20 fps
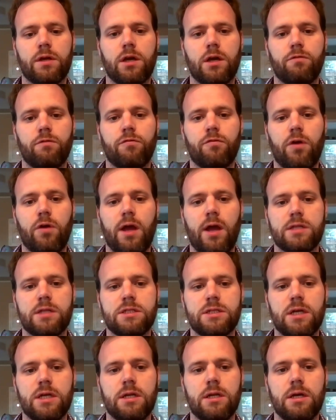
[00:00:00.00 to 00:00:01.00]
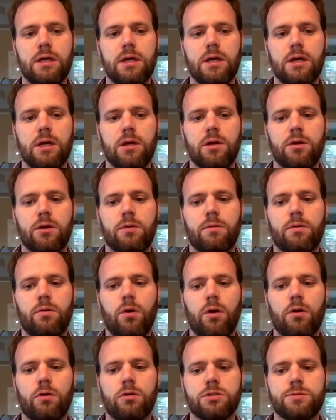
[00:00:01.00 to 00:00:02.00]
the King of France, and
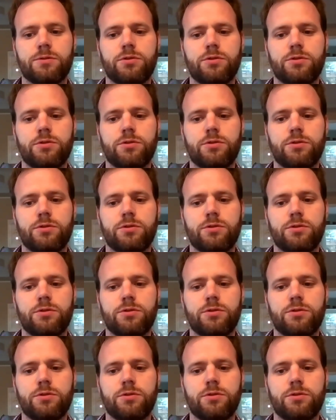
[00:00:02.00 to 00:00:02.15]
quarrels